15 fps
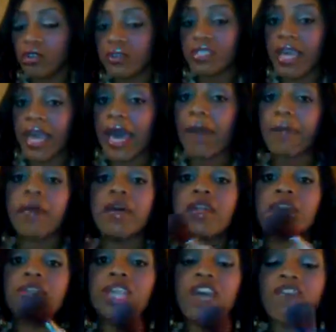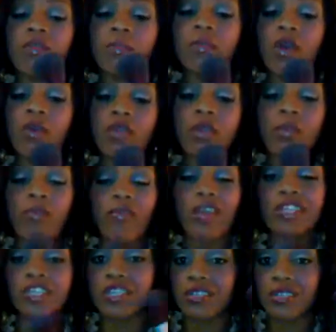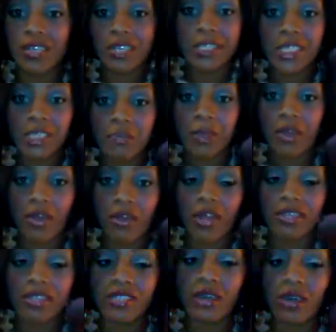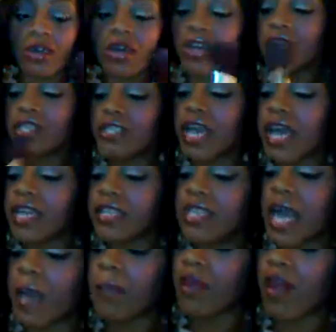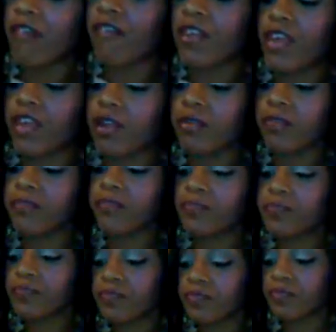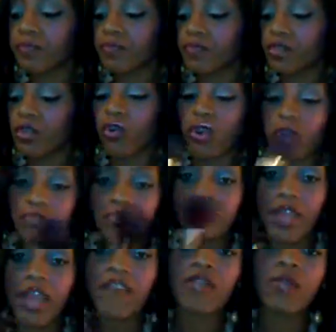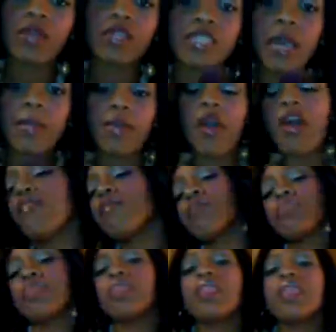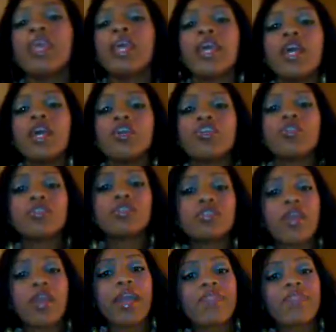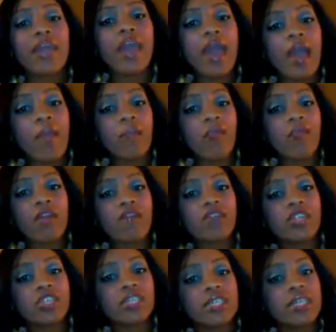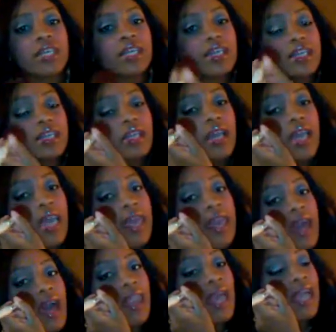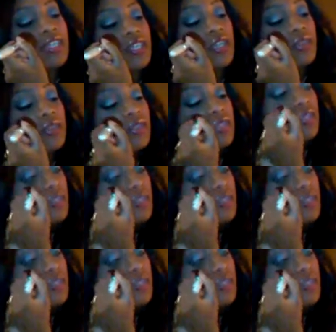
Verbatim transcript: You'll tap. Never blow on your brush because you'll get spit on it. So just kind of tap it off here, or however you want to tap it off. You'll start at the apple of your cheek, and I like to